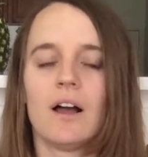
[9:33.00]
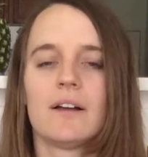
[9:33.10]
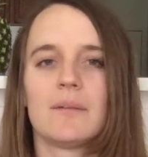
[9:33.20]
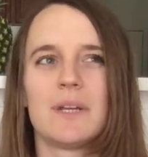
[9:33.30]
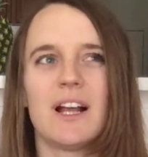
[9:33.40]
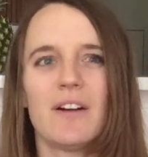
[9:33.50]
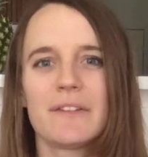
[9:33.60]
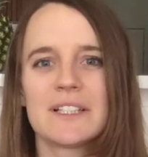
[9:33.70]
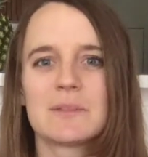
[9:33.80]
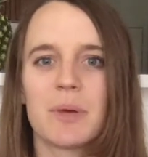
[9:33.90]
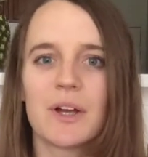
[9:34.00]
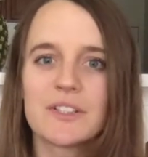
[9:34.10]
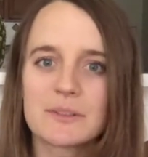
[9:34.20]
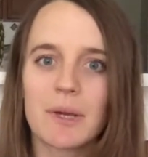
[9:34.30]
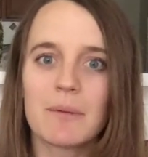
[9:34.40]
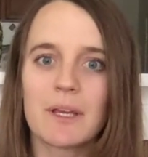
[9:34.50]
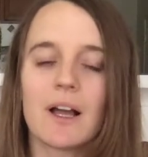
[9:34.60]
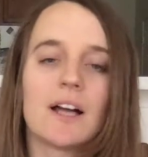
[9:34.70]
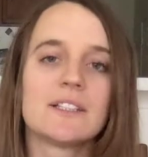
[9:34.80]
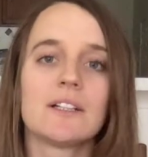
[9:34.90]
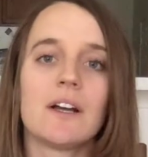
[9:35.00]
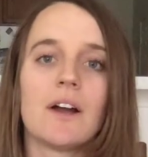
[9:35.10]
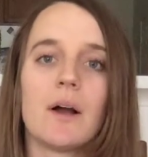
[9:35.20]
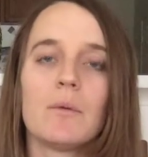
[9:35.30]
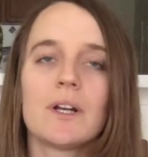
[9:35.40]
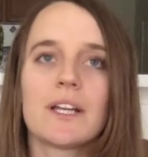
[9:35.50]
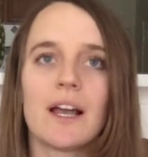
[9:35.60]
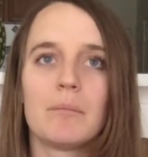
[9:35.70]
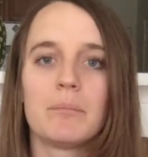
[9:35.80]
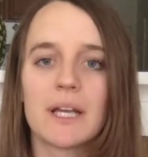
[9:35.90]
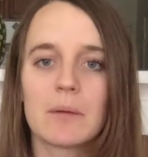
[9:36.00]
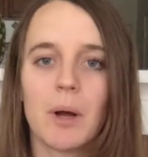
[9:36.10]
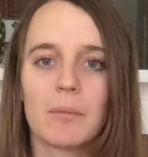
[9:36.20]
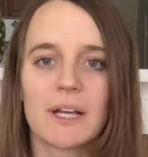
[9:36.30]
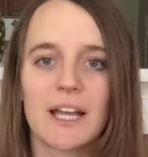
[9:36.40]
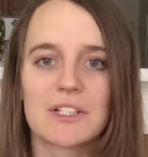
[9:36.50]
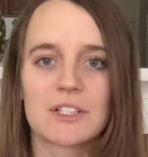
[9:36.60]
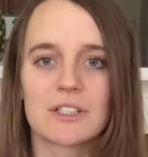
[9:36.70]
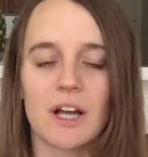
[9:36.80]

I mean, Huffington Post maybe, I don't know. I want to get a big publication.